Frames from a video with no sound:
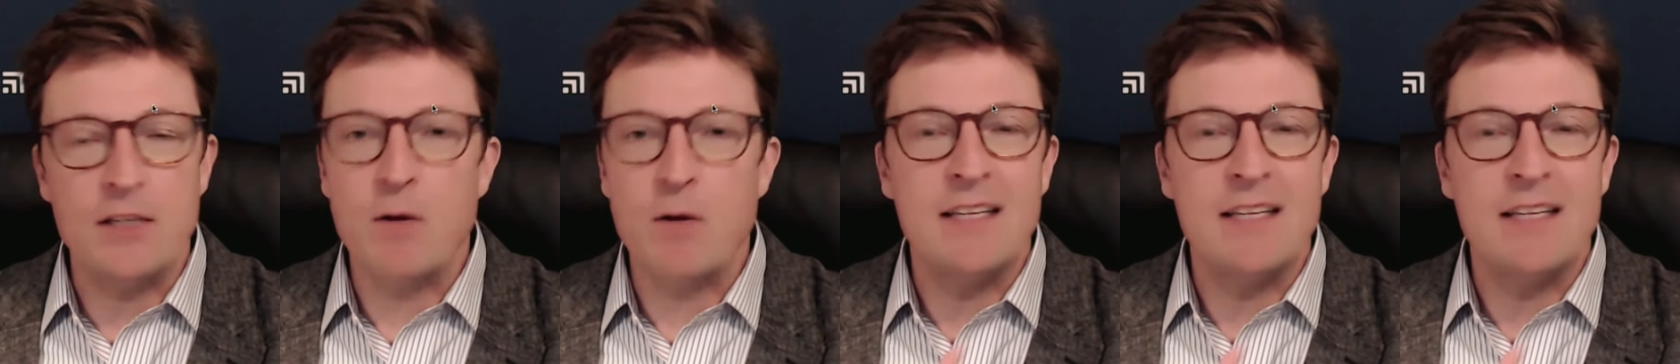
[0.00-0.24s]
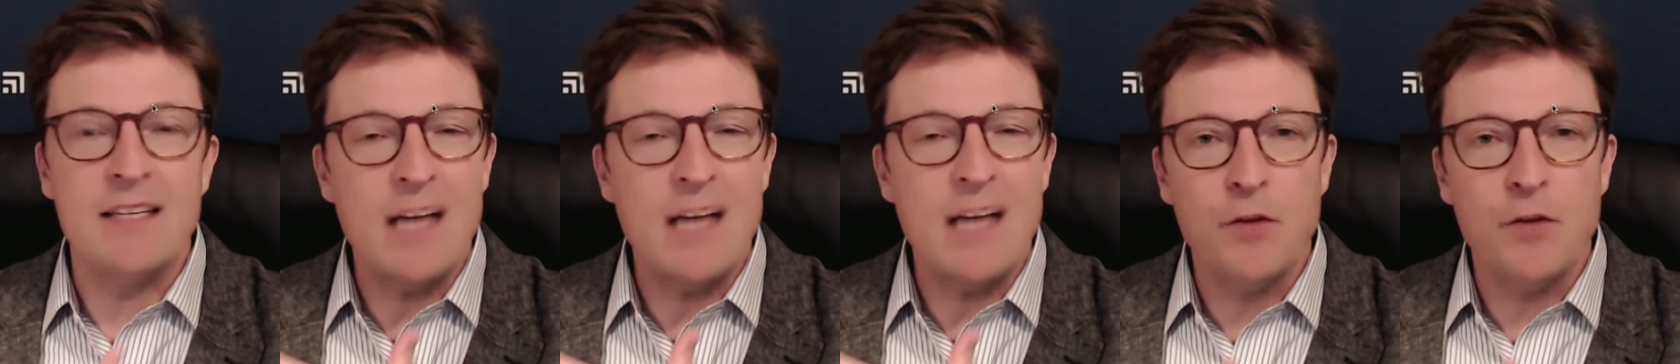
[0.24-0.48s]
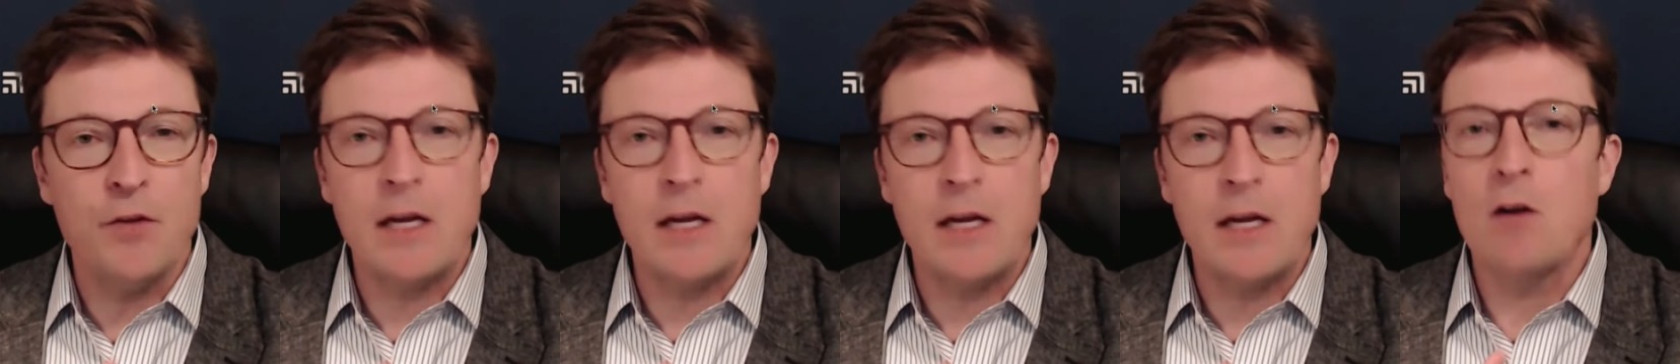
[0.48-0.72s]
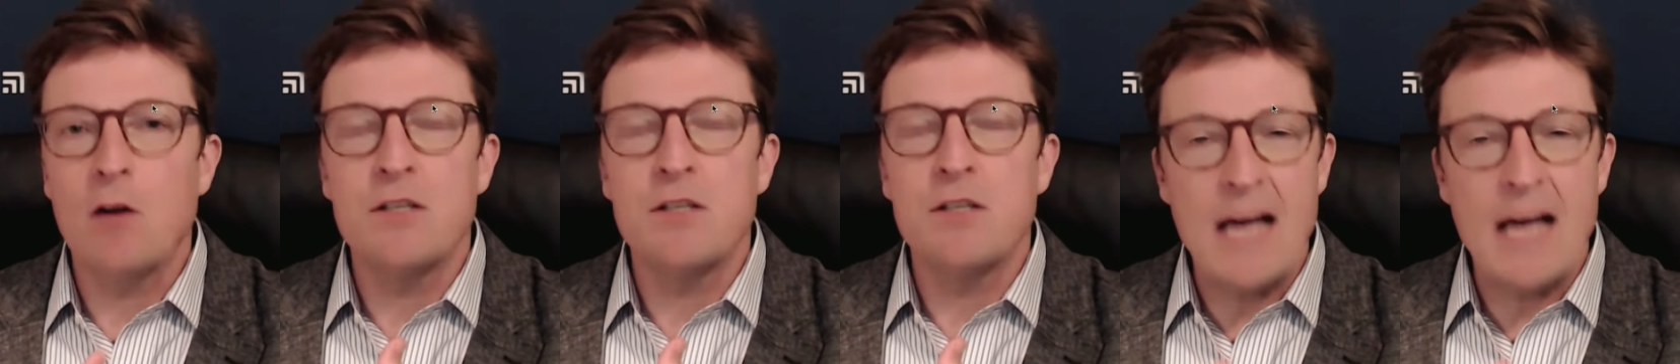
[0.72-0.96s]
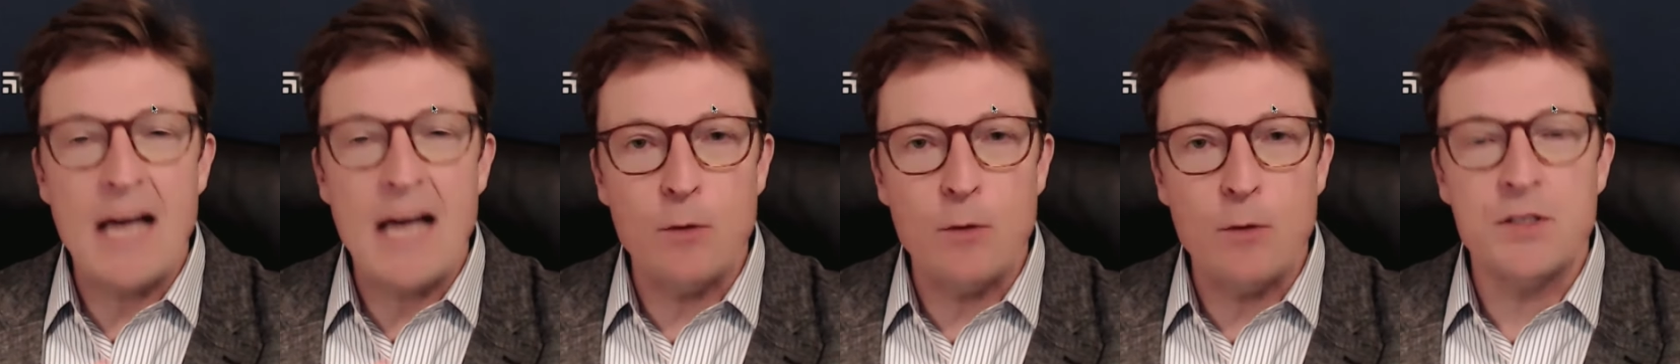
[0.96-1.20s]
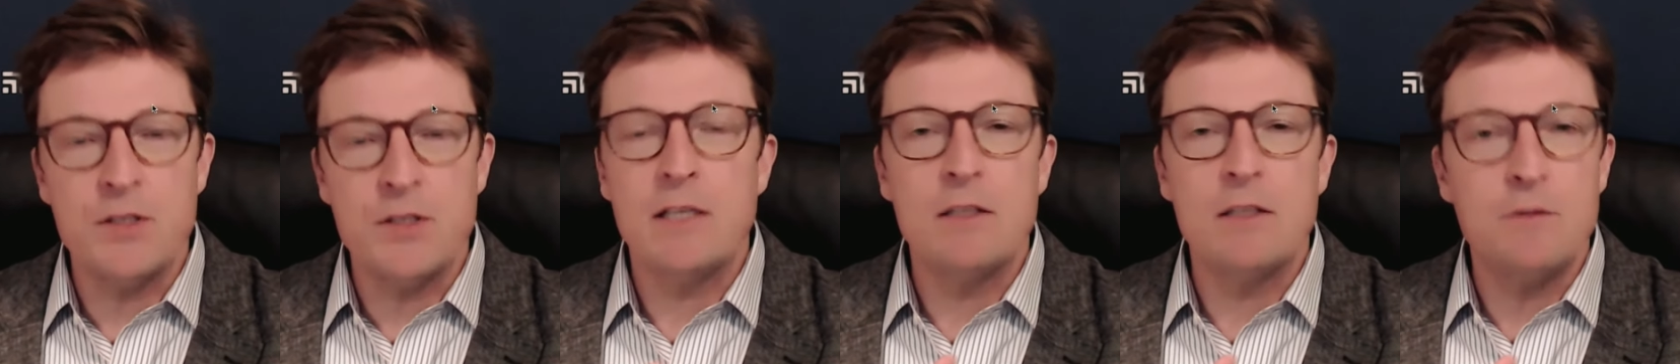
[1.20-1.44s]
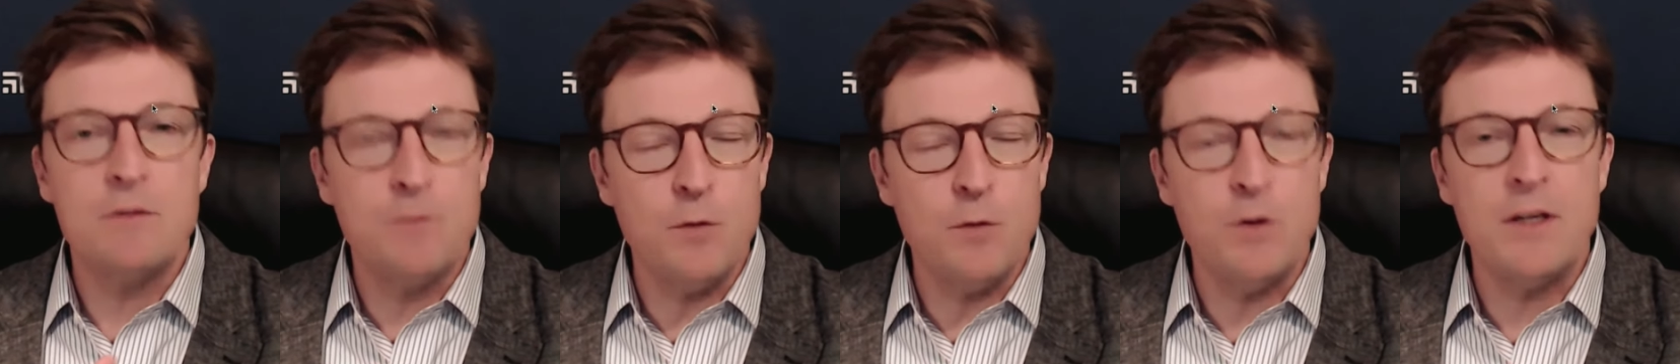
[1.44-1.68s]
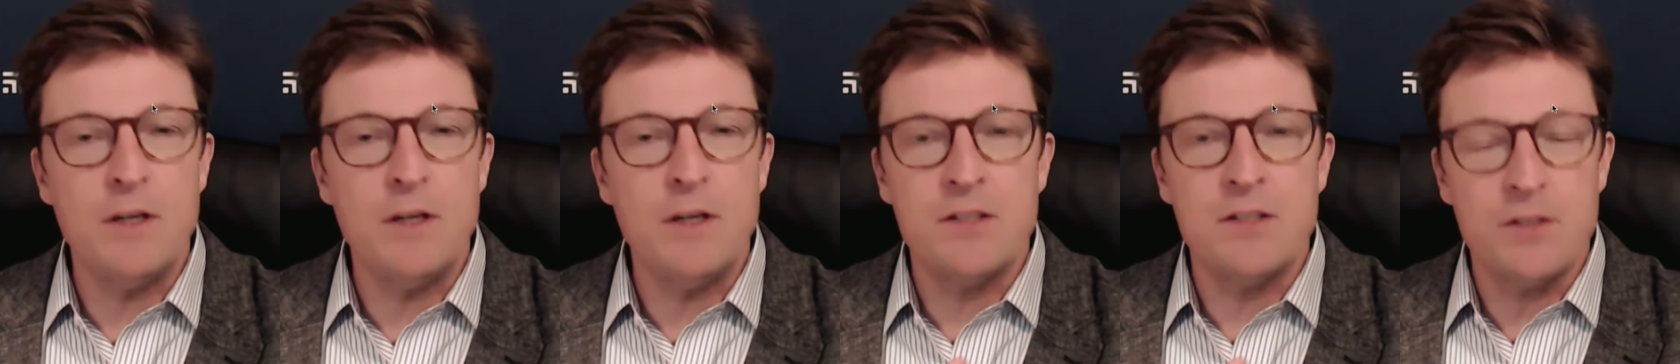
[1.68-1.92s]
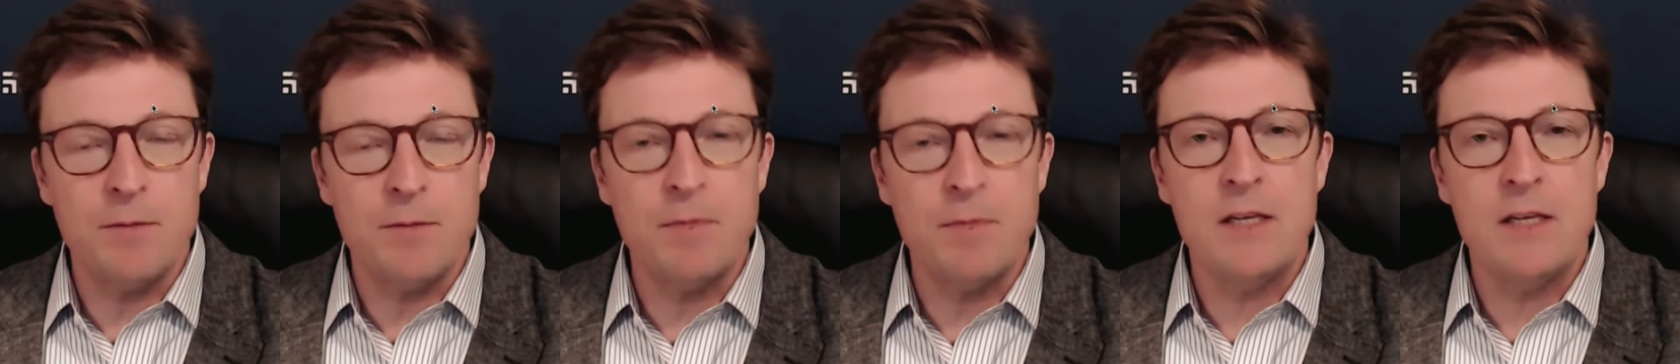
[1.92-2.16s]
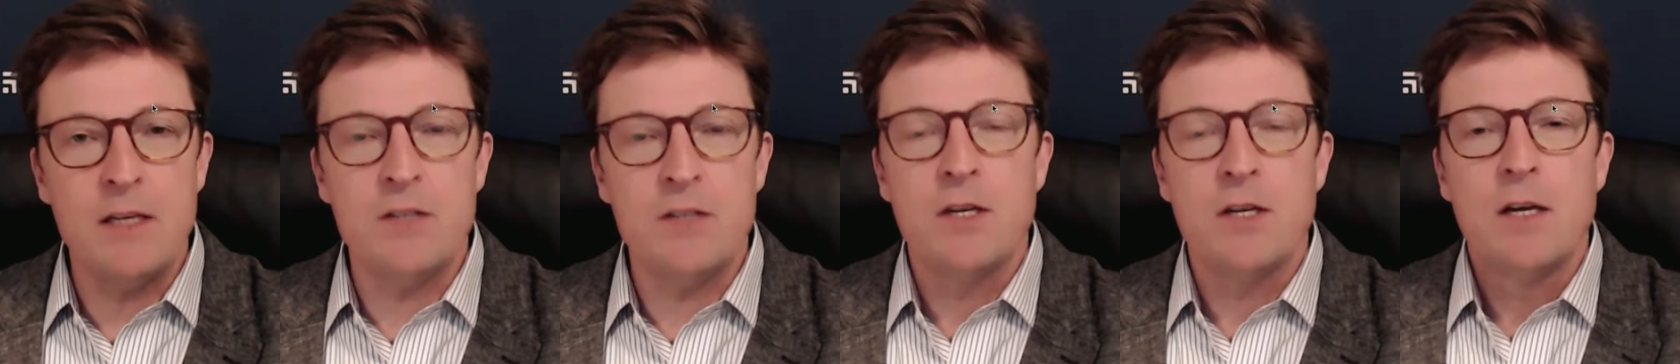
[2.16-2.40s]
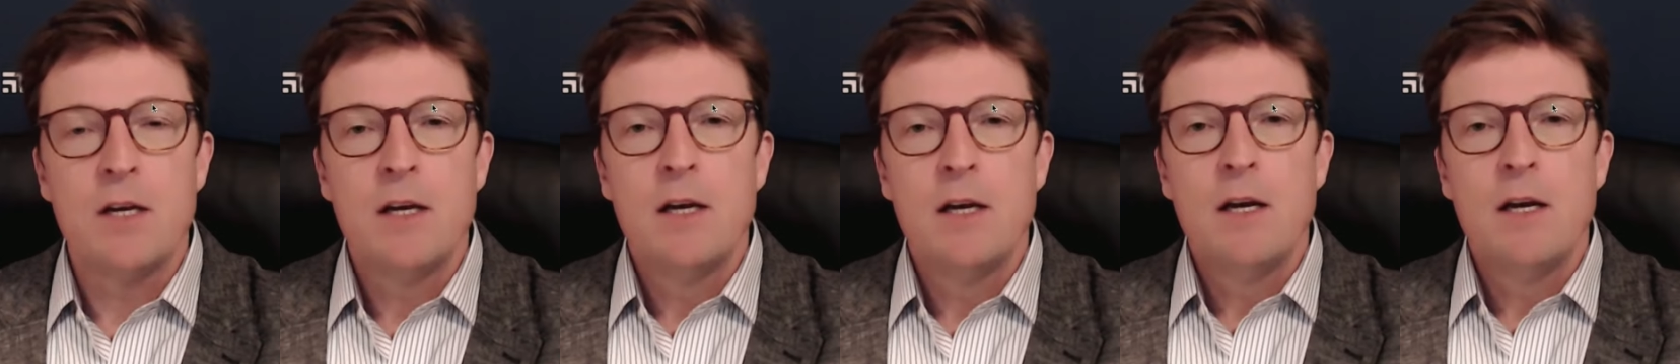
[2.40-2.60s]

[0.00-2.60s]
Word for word: It's healthcare, it's housing, it's food, it's some of these